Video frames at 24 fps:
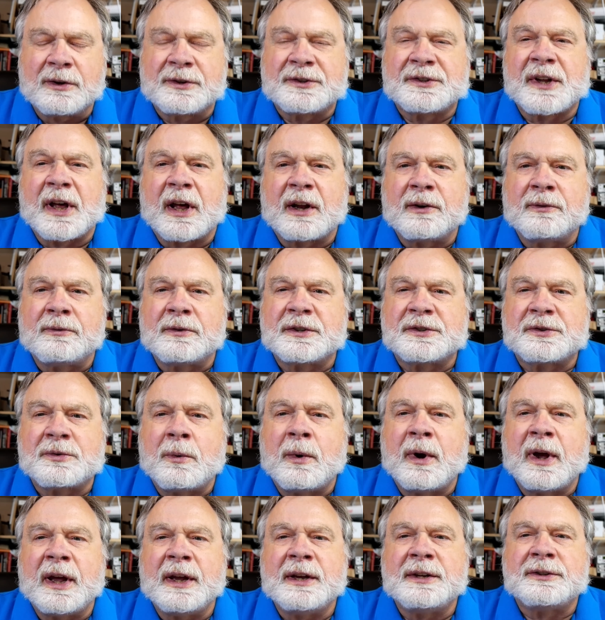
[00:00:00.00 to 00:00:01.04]
goes out of his
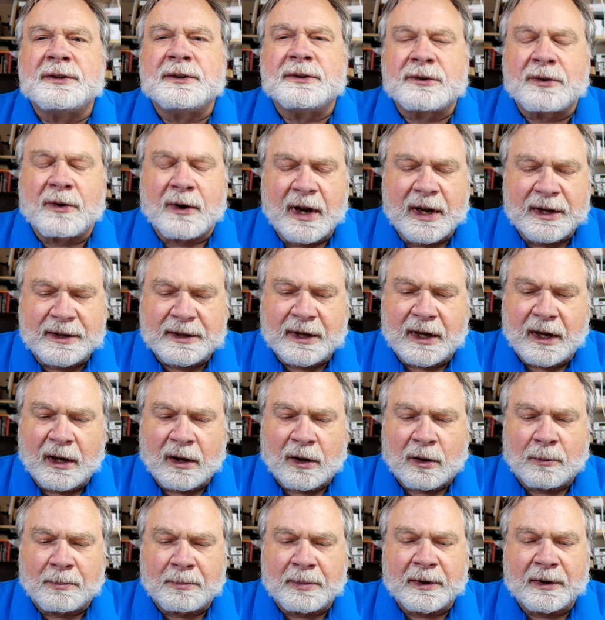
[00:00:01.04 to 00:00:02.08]
way to try to
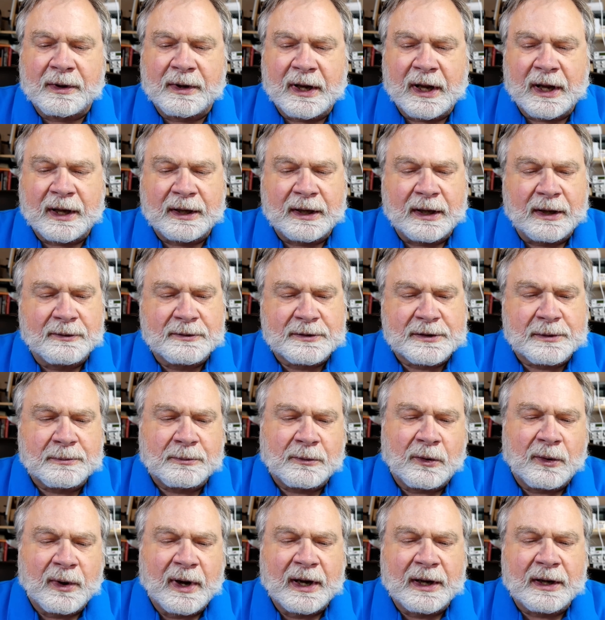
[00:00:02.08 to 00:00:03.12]
help and give
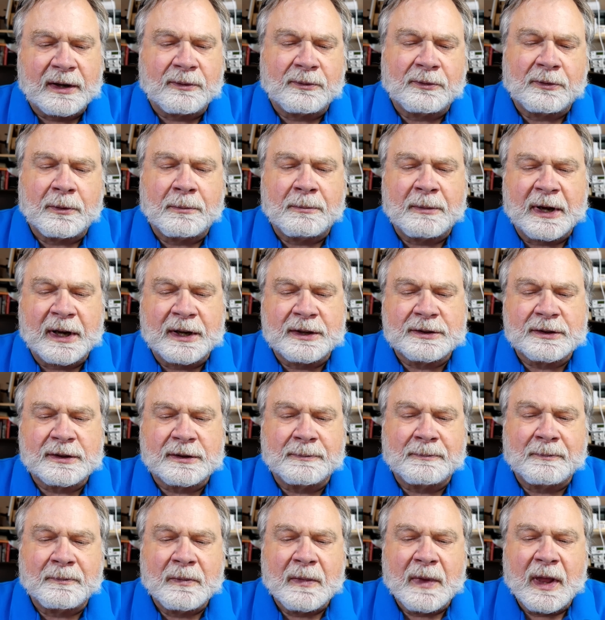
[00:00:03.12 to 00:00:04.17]
some great
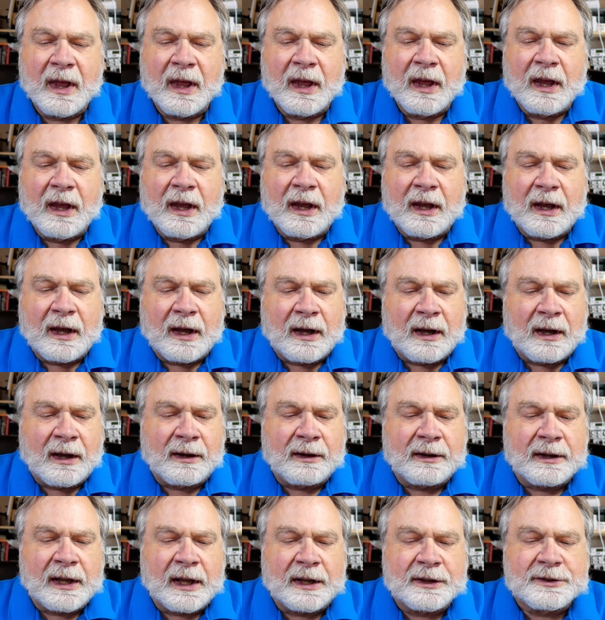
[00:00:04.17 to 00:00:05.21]
information.
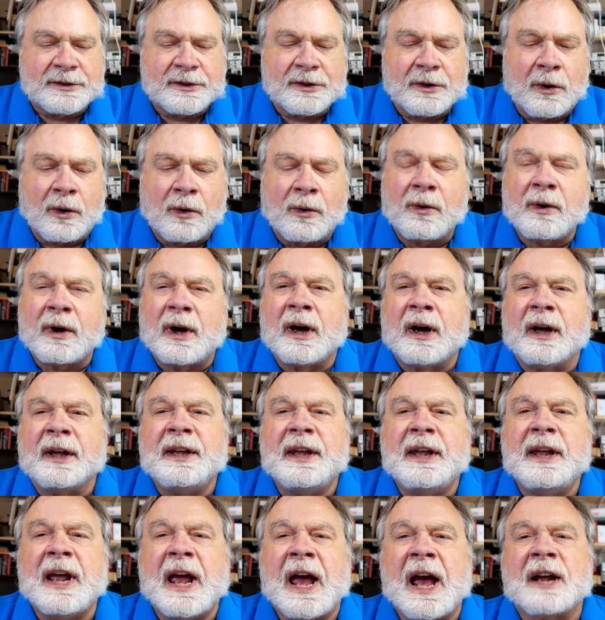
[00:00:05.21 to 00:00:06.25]
And so
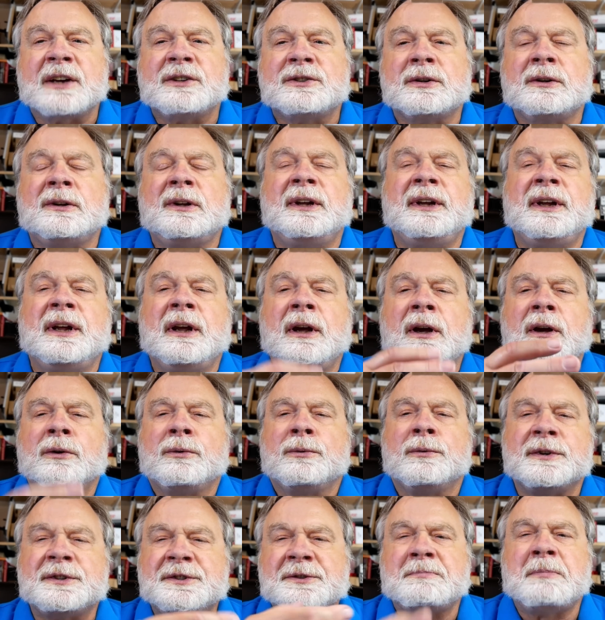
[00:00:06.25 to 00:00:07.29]
he actually
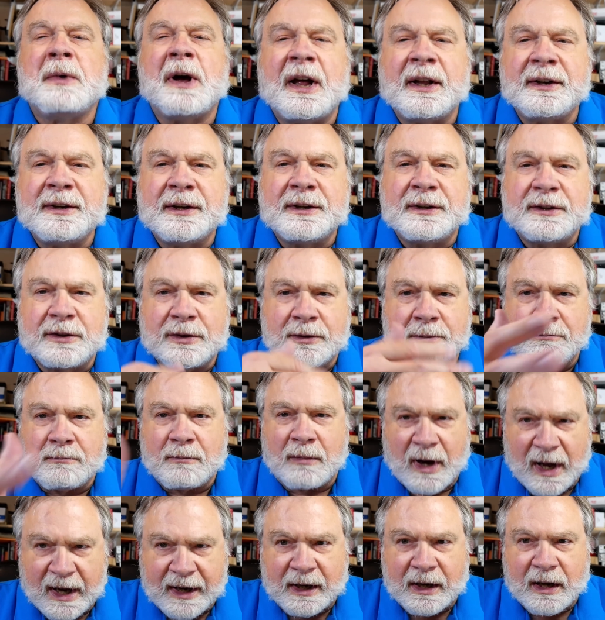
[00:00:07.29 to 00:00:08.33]
responded to
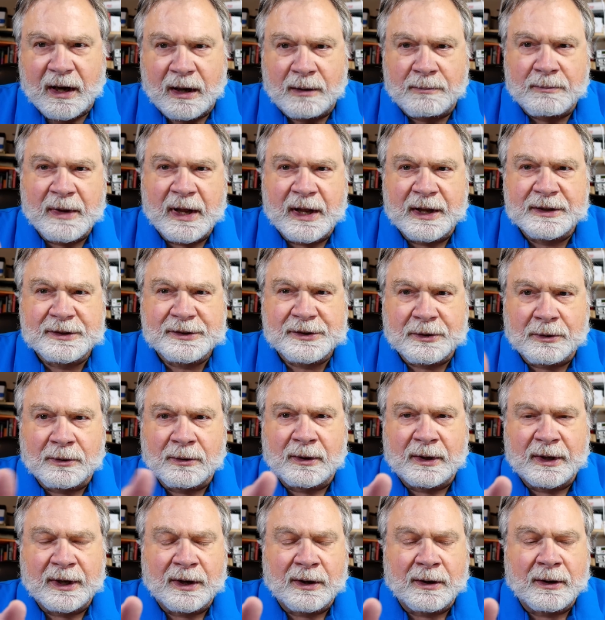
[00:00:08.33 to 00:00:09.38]
my comments
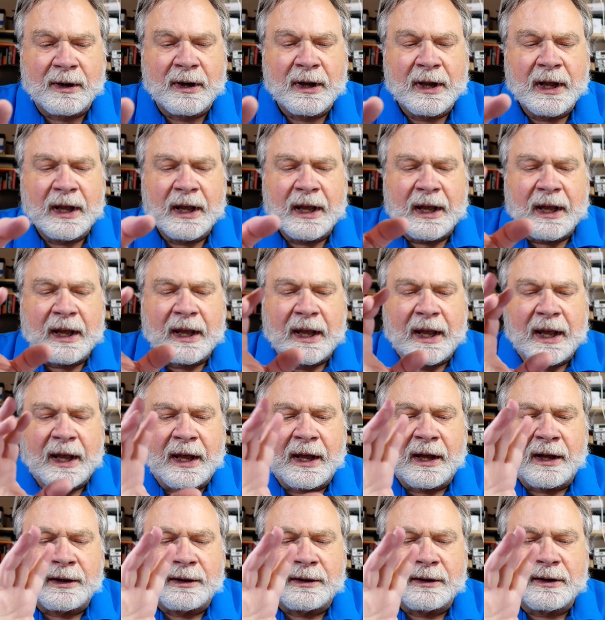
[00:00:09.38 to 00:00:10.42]
earlier,
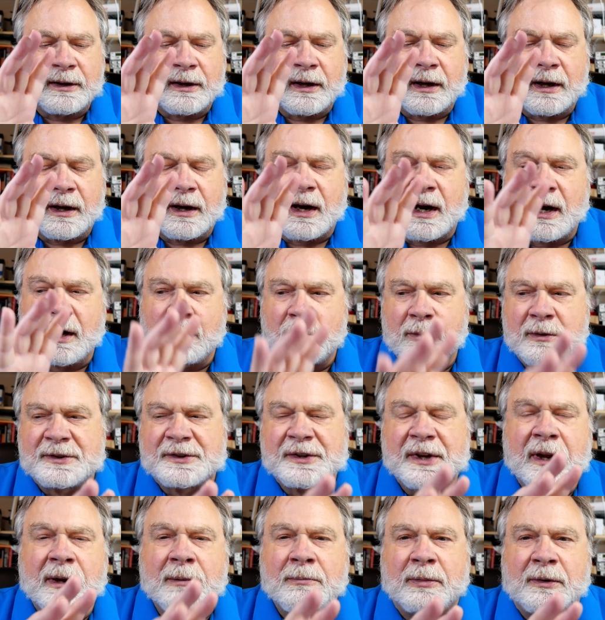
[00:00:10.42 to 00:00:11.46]
and I
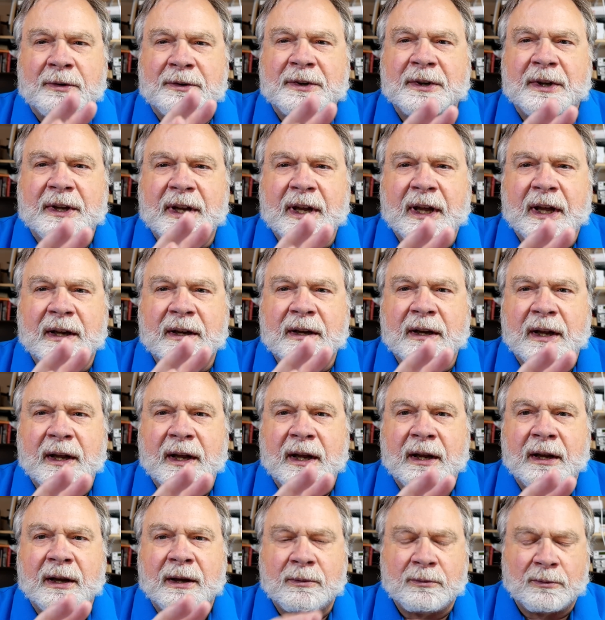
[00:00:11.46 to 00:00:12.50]
was able to get
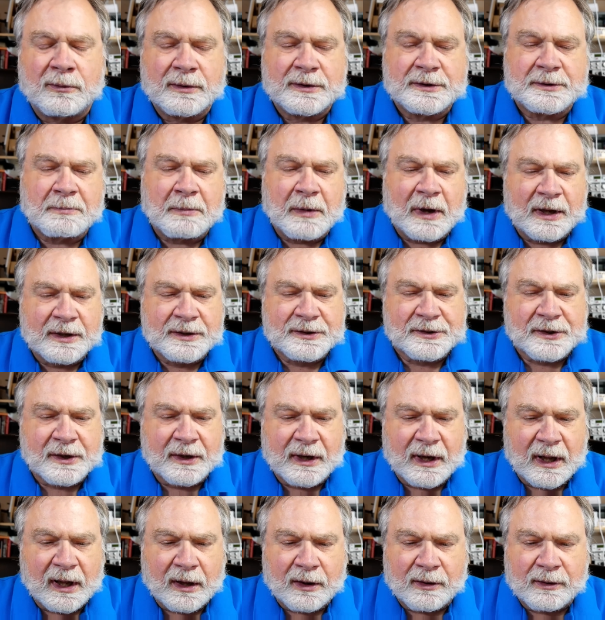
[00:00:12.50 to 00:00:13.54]
a response
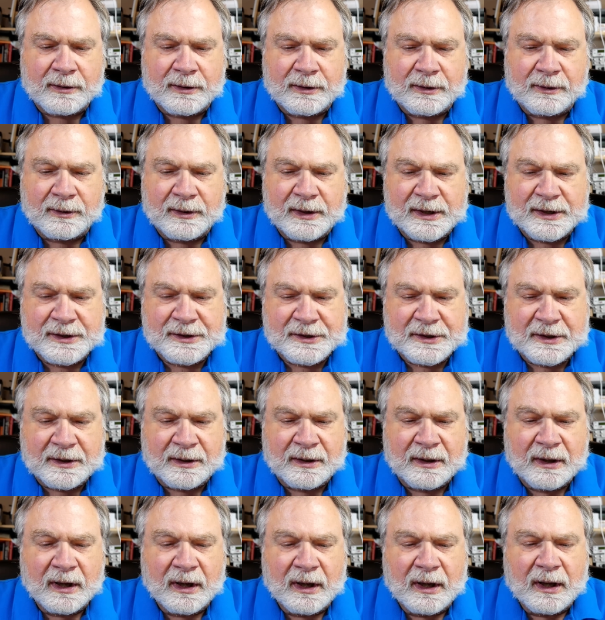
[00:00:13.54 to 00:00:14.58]
on how to do this and